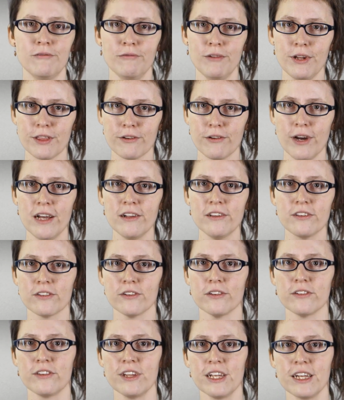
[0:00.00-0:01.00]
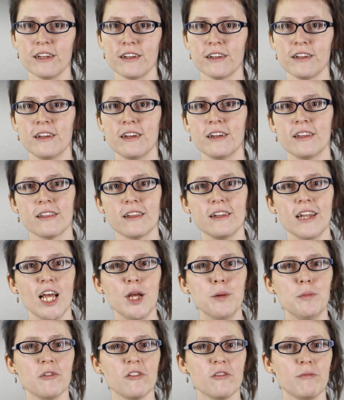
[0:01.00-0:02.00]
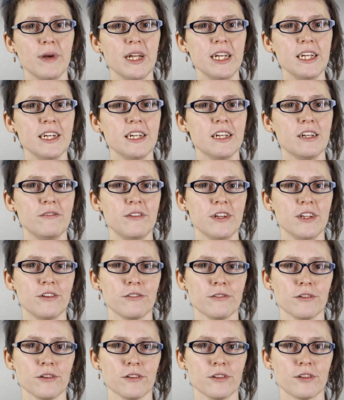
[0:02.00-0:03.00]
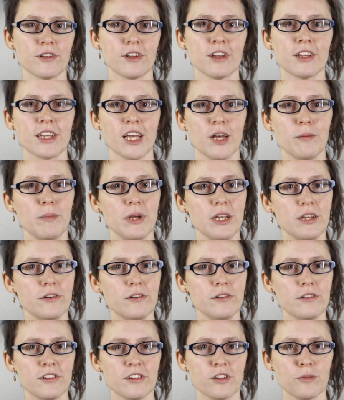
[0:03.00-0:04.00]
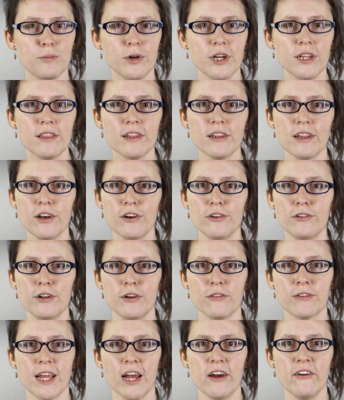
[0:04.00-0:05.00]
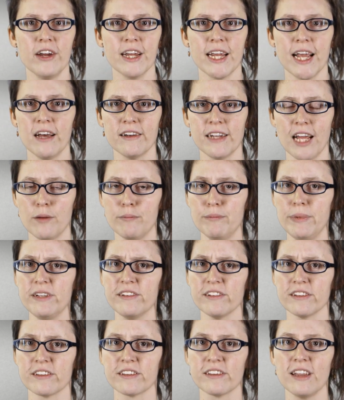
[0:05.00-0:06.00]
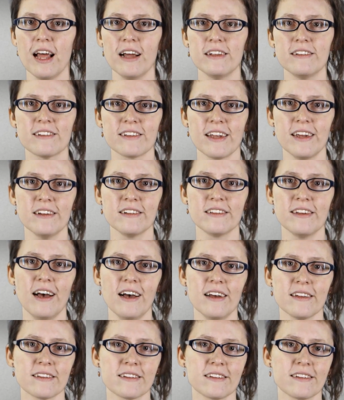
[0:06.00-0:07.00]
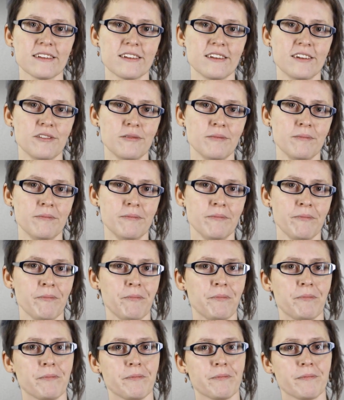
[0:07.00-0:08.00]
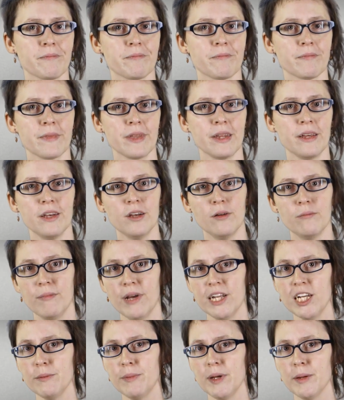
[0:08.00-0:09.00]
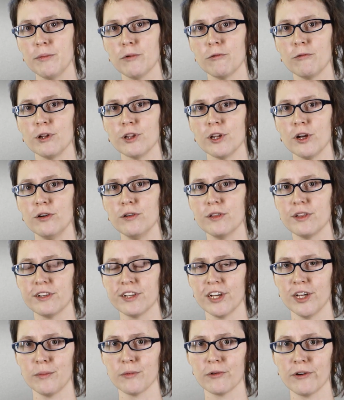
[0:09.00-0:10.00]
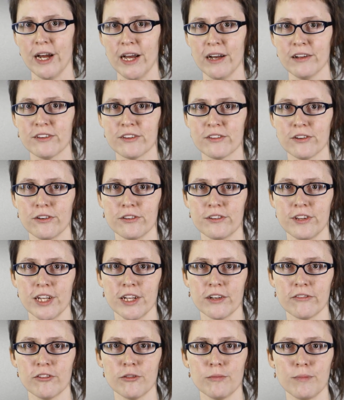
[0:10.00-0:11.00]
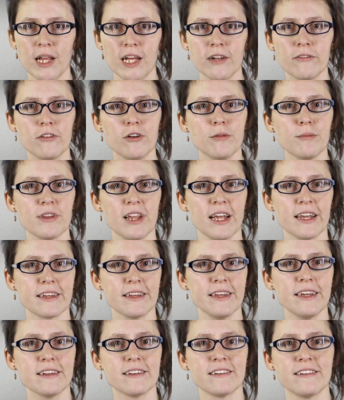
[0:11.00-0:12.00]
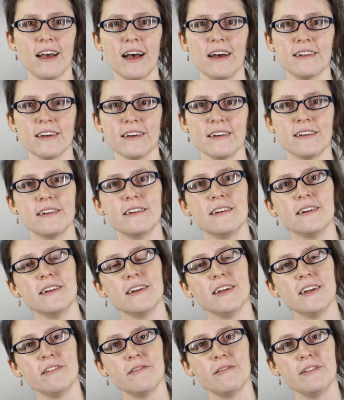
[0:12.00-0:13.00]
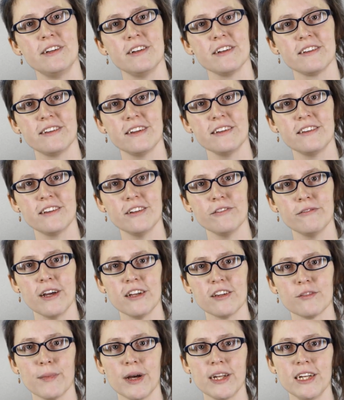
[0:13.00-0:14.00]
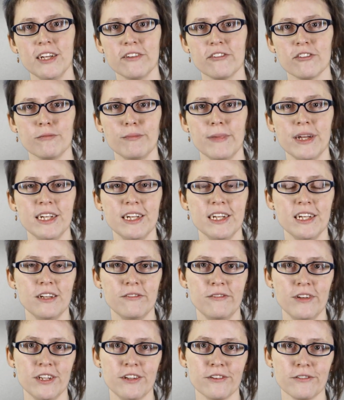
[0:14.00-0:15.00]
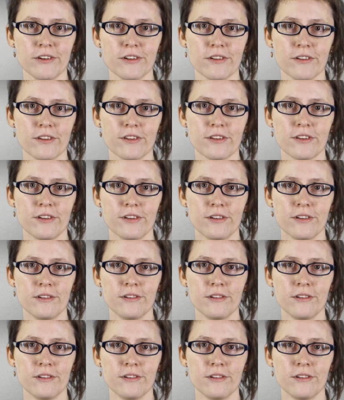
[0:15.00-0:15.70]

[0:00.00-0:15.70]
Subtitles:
With crowdsourcing, the labour of many individuals can be used to spread the load of carrying out ambitious, large-scale tasks. Many people will know the term crowdsourcing from platforms like Kickstarter, which exist to raise money from many individuals.